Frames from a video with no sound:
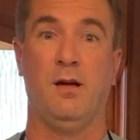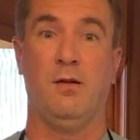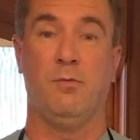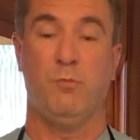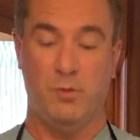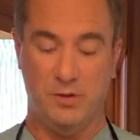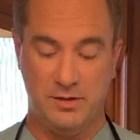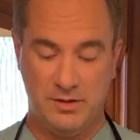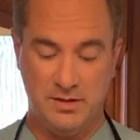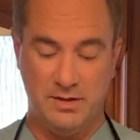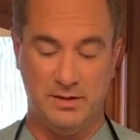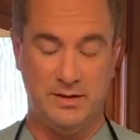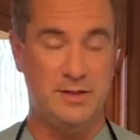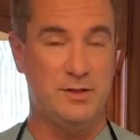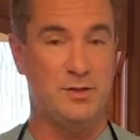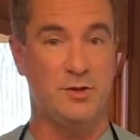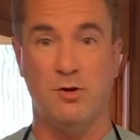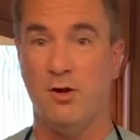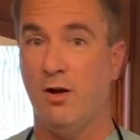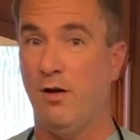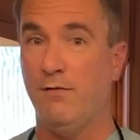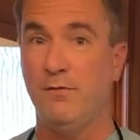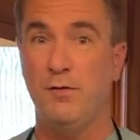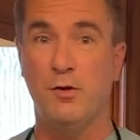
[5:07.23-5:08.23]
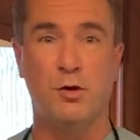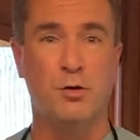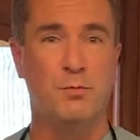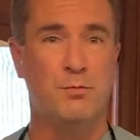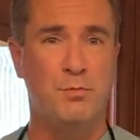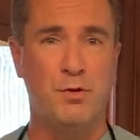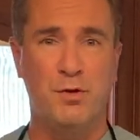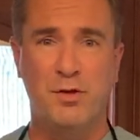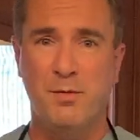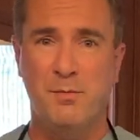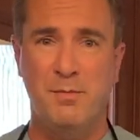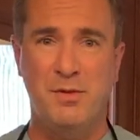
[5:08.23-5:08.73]
Once the lids are off, you can
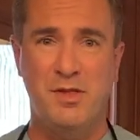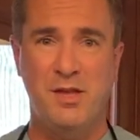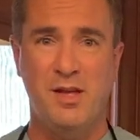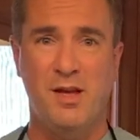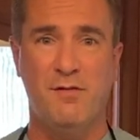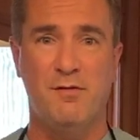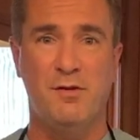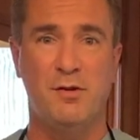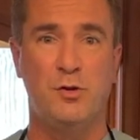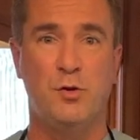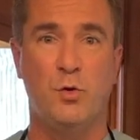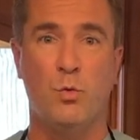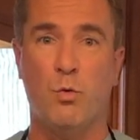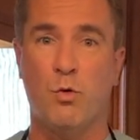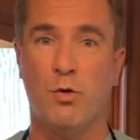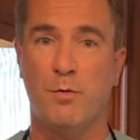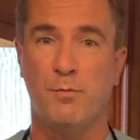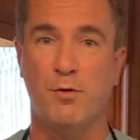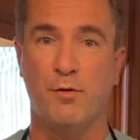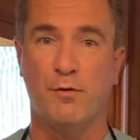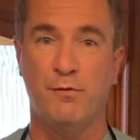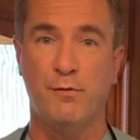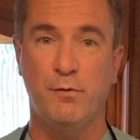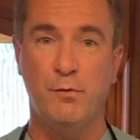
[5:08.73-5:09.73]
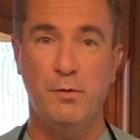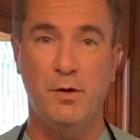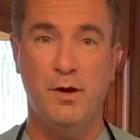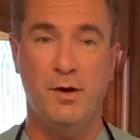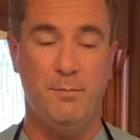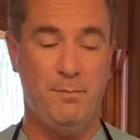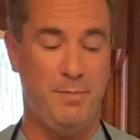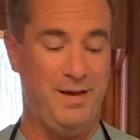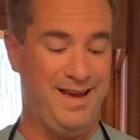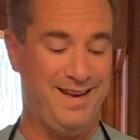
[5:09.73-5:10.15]
put them in the oven to warm your food up,